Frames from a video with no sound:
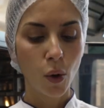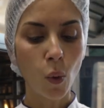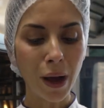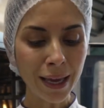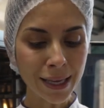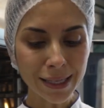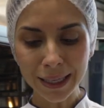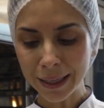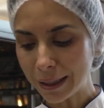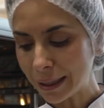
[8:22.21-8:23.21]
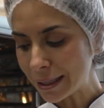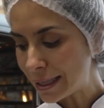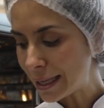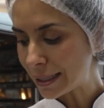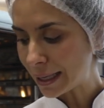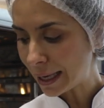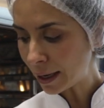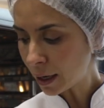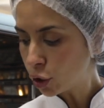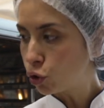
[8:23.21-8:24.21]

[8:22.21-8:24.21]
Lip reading: Why is this here?